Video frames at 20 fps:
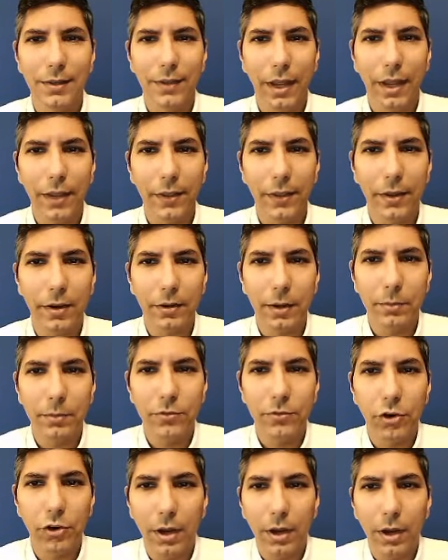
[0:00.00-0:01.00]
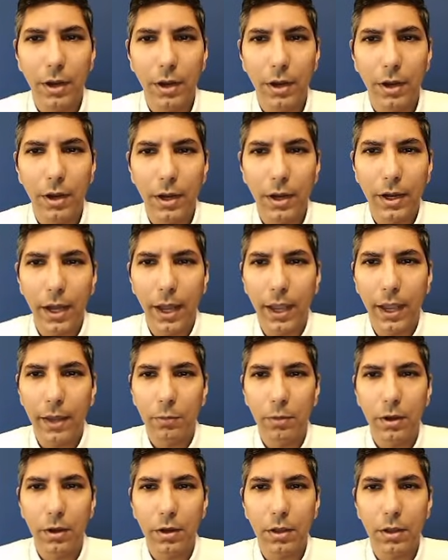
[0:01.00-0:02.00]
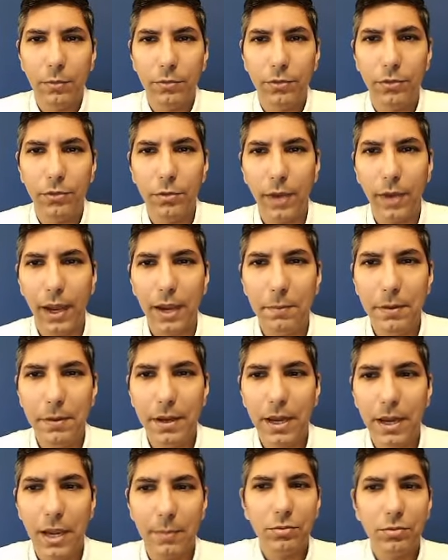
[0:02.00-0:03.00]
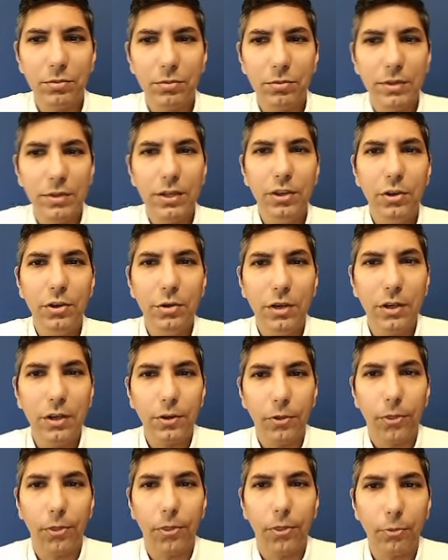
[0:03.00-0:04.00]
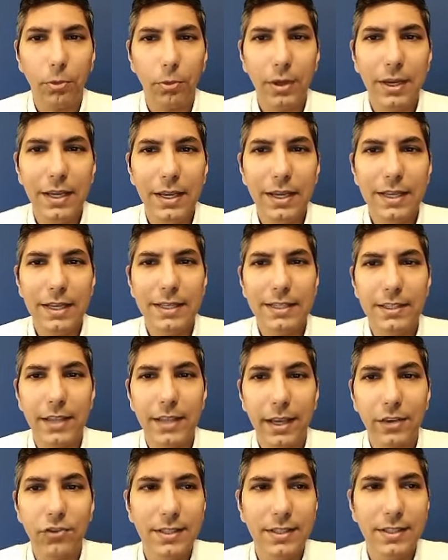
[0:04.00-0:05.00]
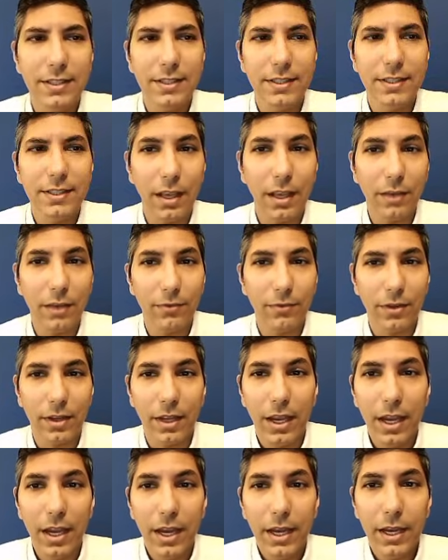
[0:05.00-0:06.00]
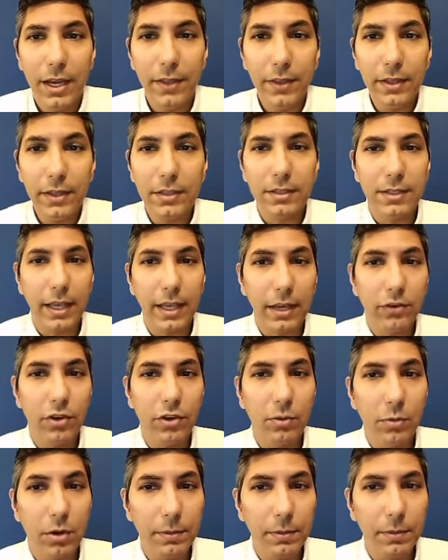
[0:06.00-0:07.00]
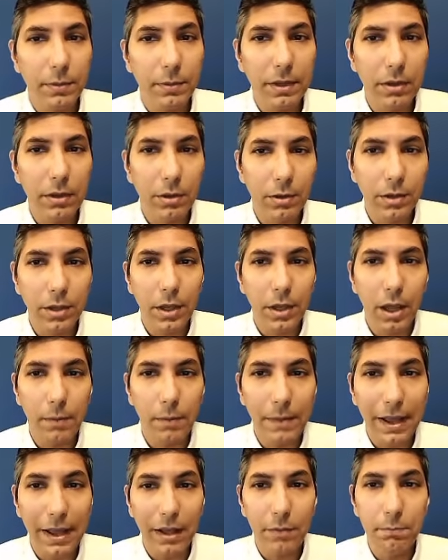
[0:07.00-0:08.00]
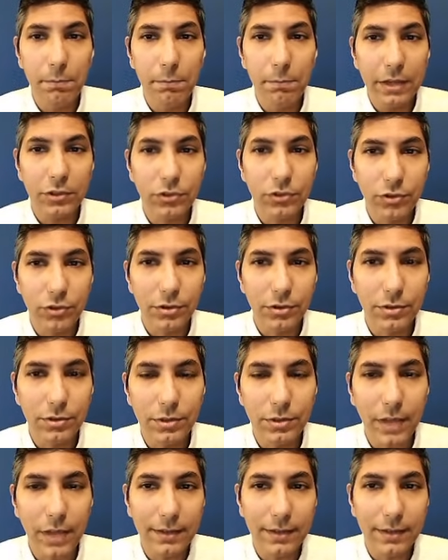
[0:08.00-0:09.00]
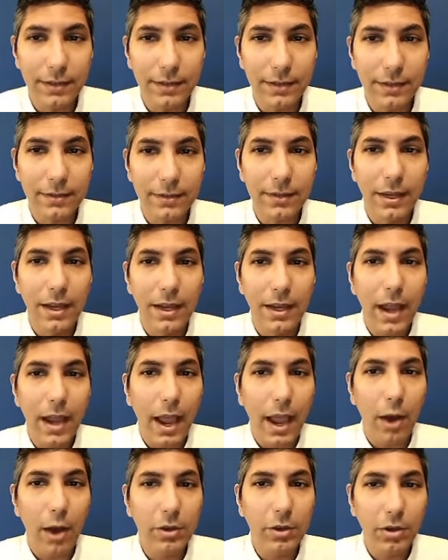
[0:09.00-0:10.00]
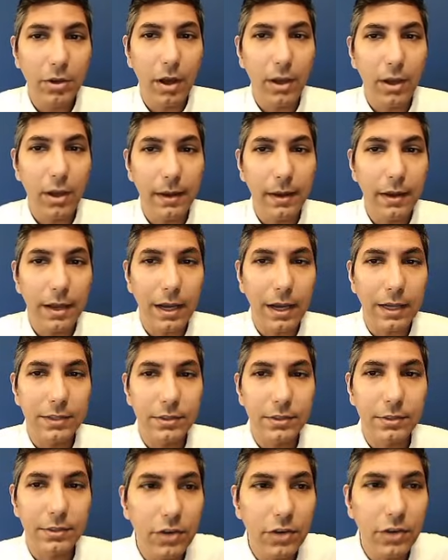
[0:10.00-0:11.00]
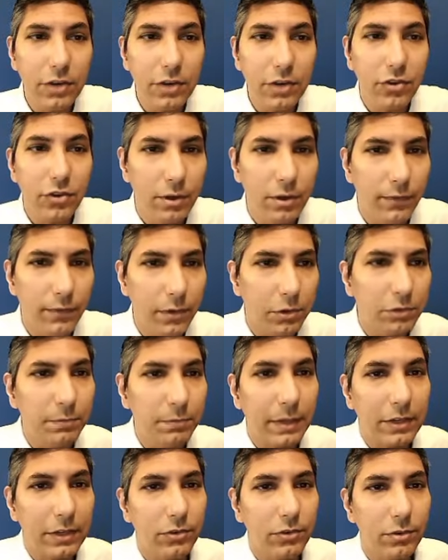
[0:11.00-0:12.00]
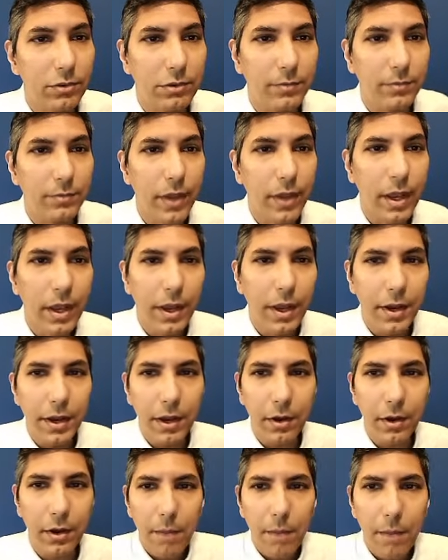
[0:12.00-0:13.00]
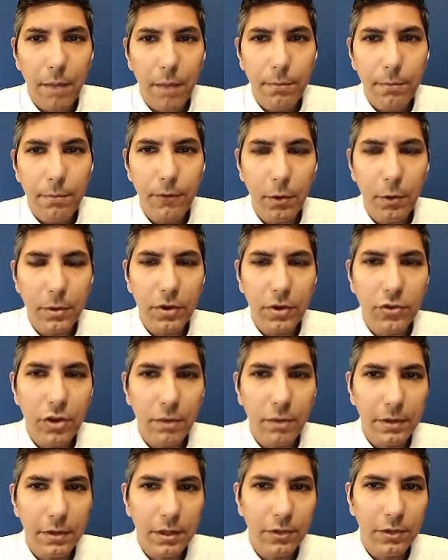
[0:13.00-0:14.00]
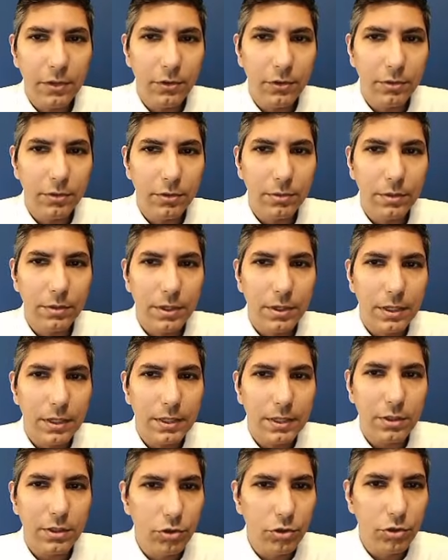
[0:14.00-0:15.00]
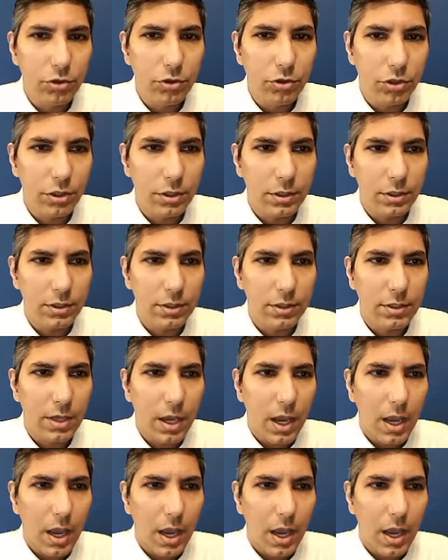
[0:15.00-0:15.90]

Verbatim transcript: Hi there, I'm Jeremy Krug, and welcome to AP Chemistry Unit 3, Section 7. In this section, we're going to be learning about mixtures and how we talk about concentration of those mixtures. Now, before we jump into solutions,